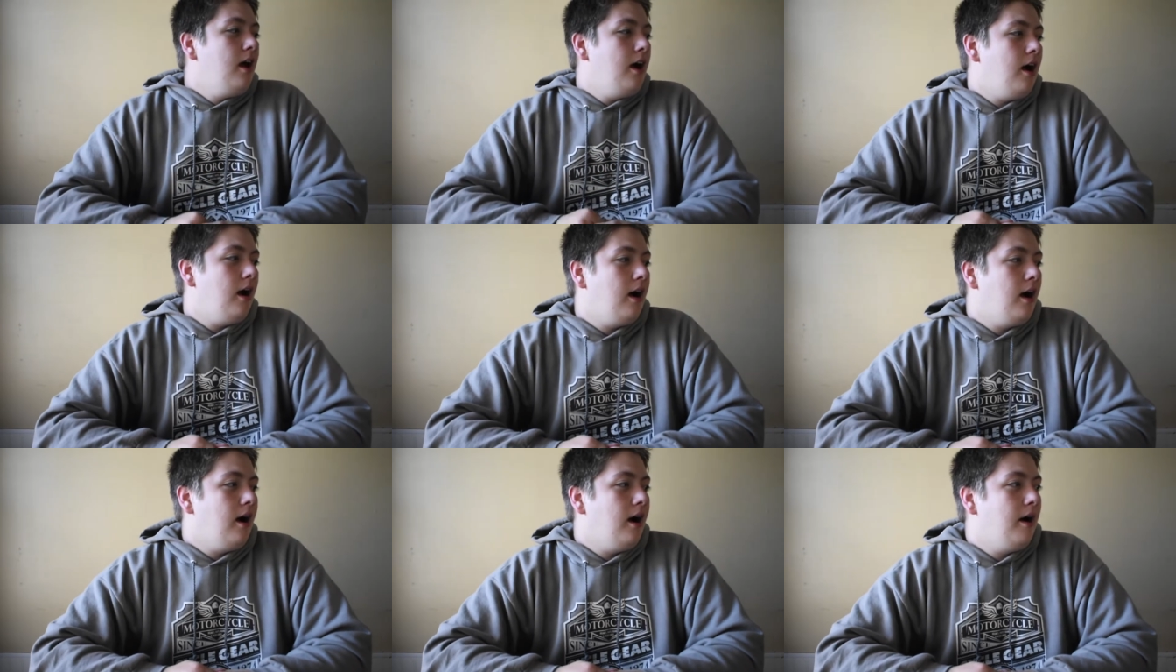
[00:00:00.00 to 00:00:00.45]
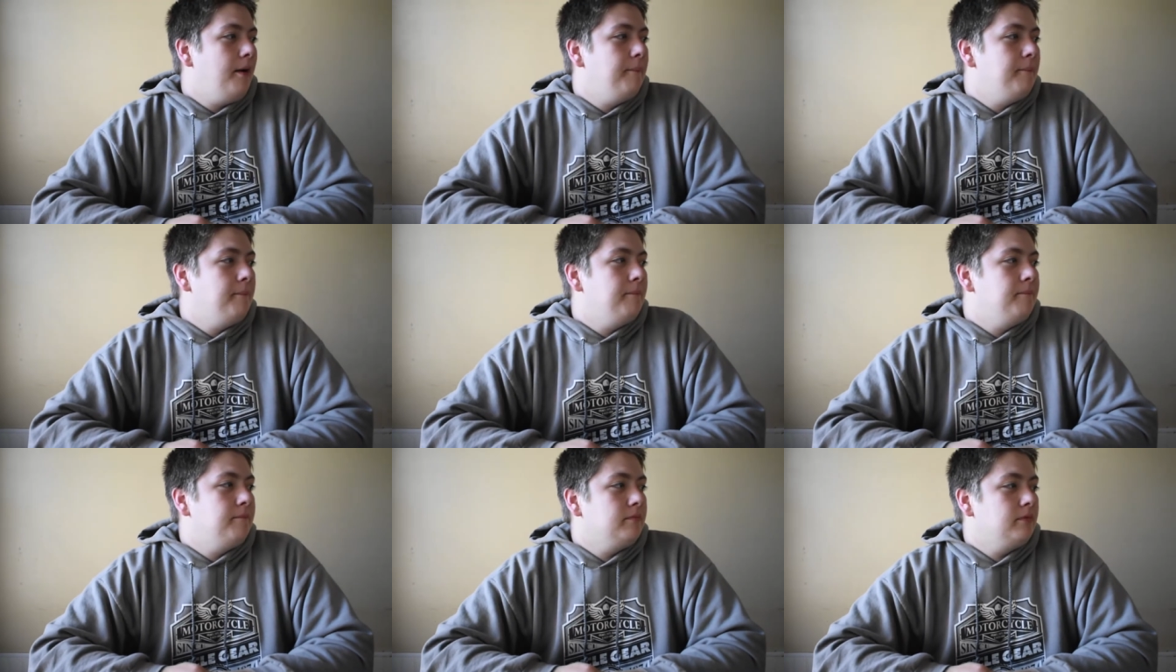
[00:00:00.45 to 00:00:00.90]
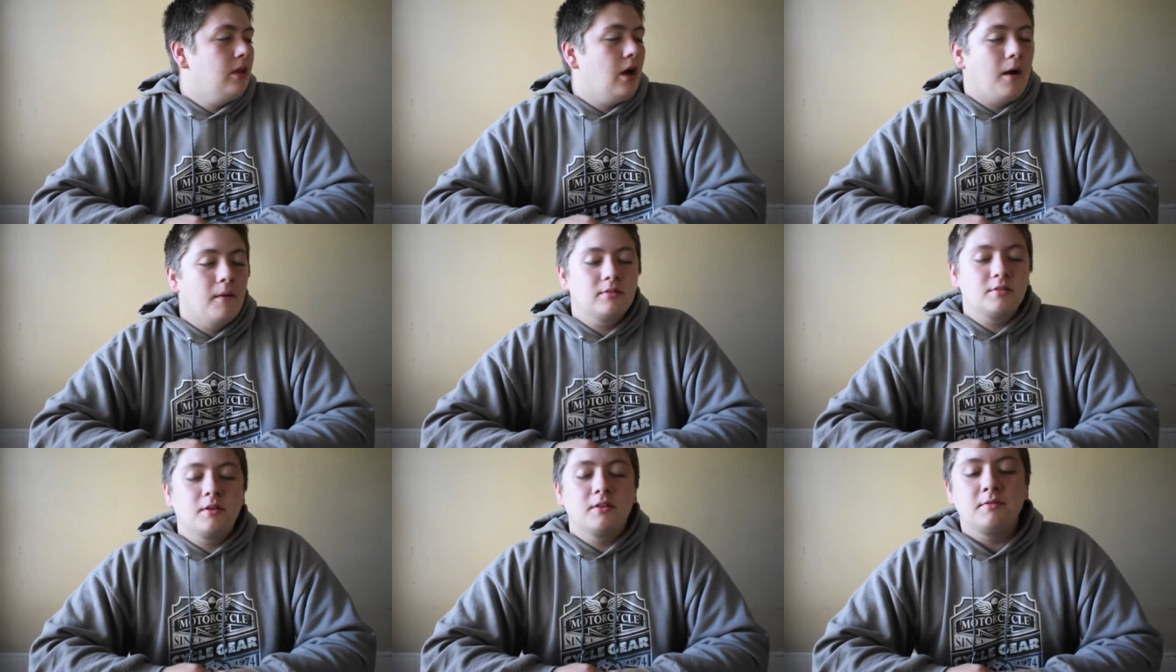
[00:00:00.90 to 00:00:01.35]
Um. No,
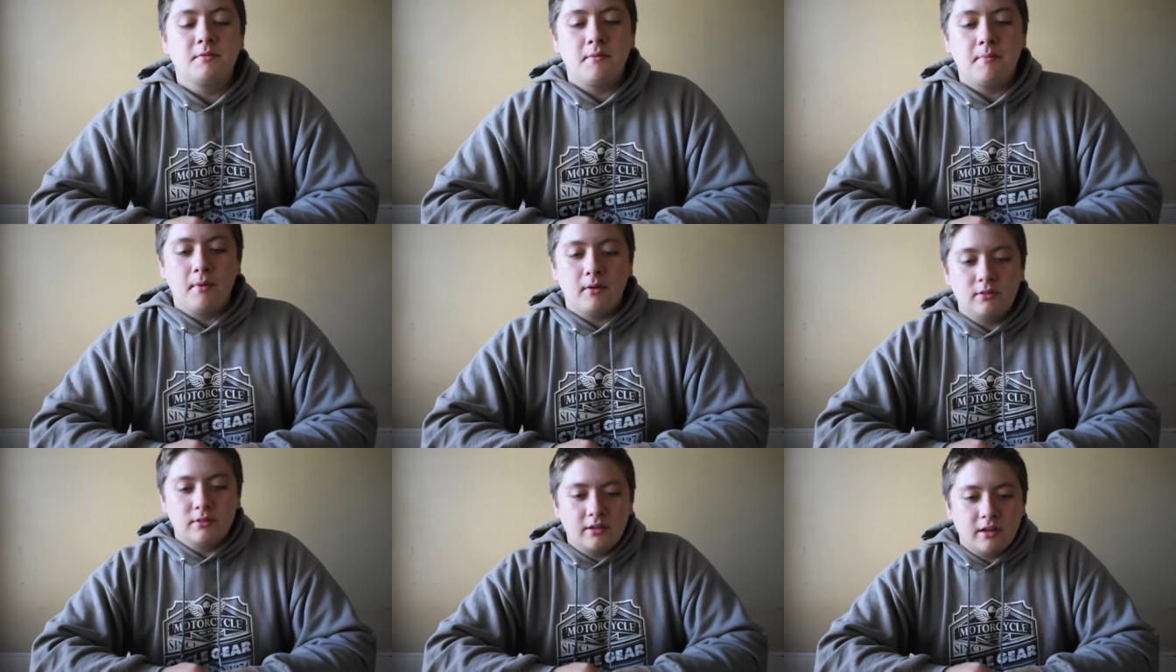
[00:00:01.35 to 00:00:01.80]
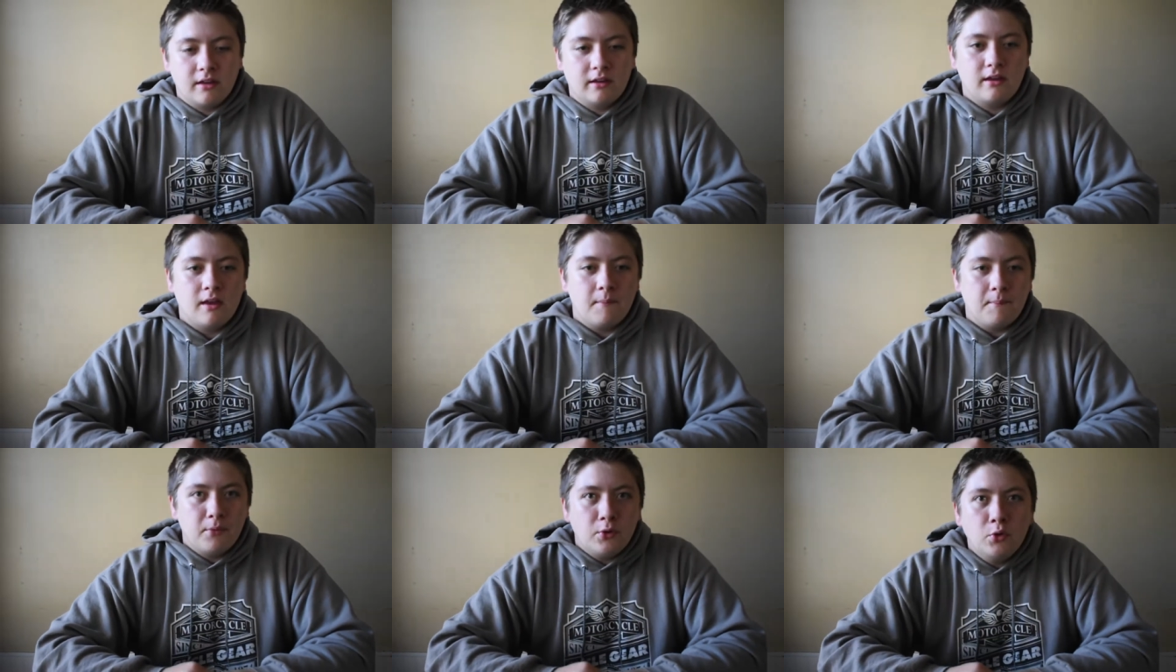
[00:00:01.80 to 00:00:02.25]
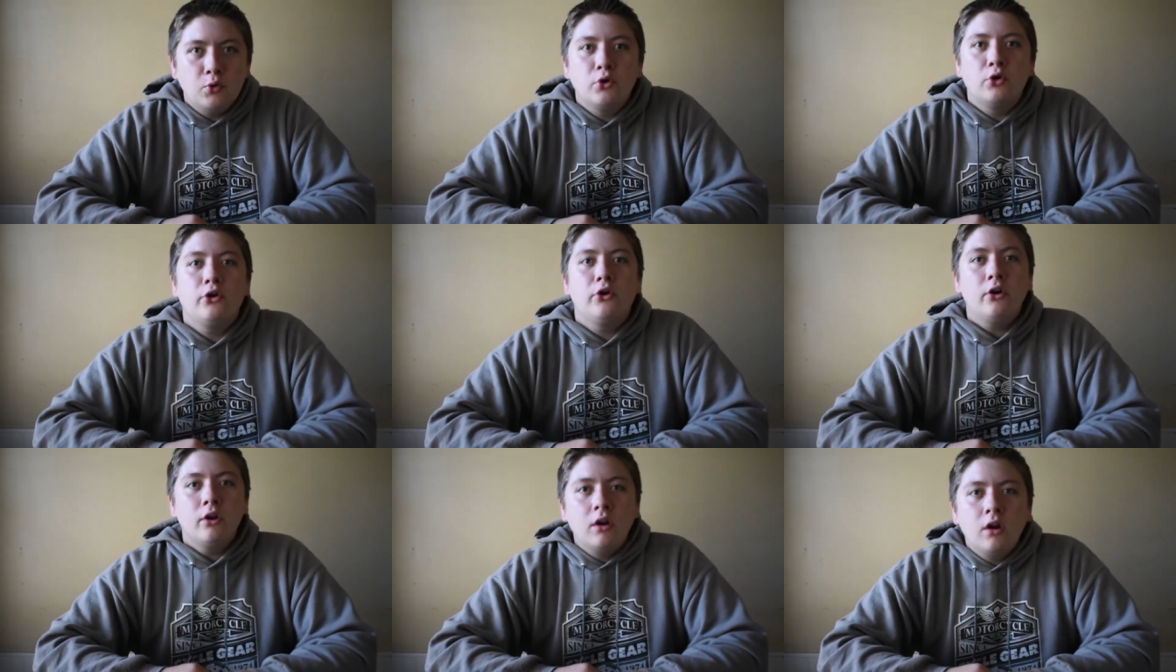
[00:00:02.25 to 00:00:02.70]
I'm supposed to be building a
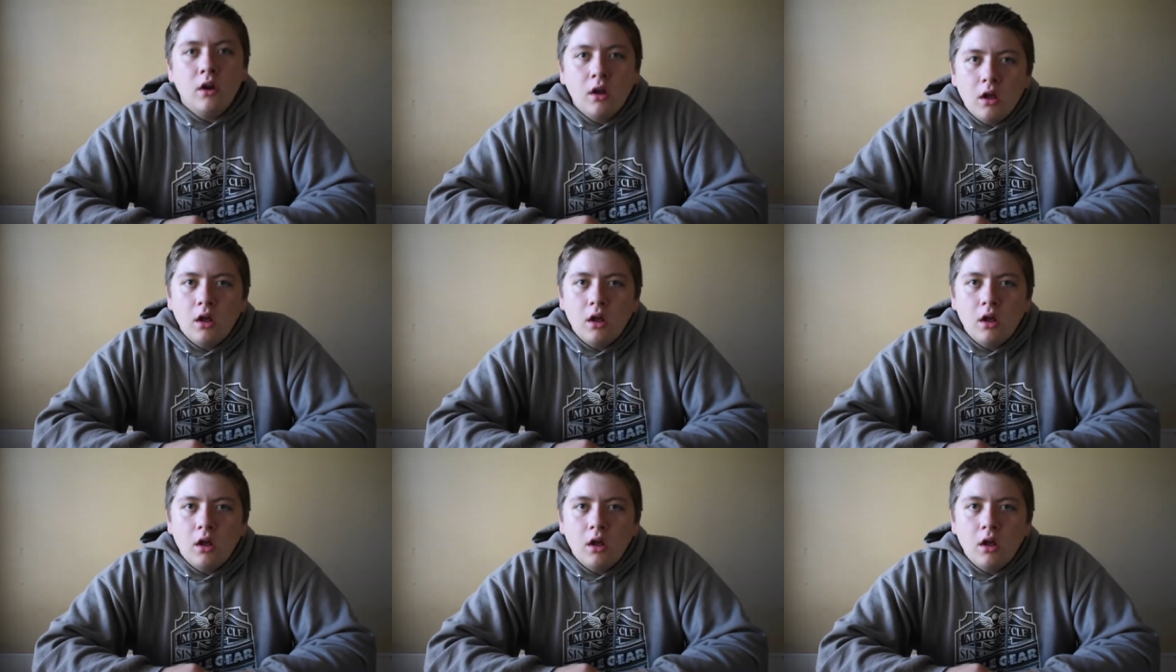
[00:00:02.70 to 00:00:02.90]
computer.